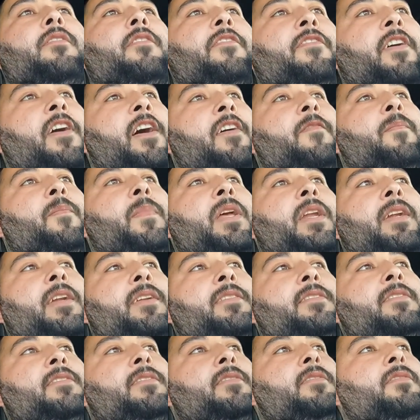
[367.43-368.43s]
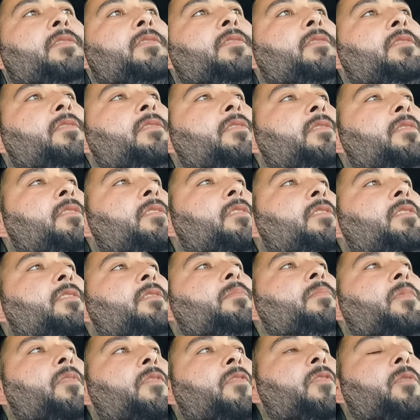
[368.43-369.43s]
5 minutes
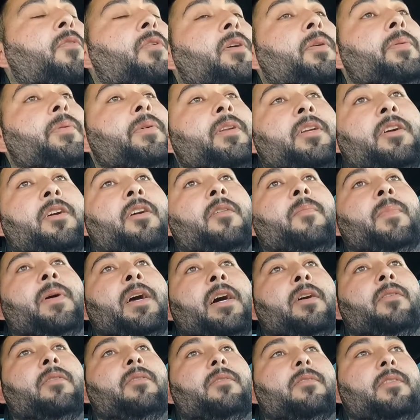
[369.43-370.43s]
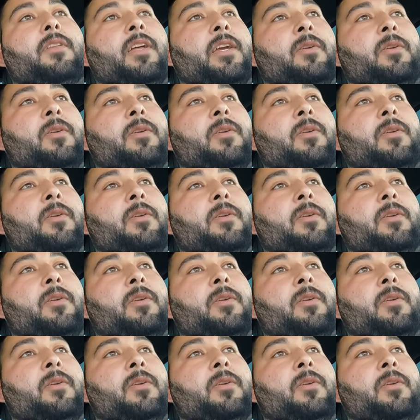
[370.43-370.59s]
before it would come out.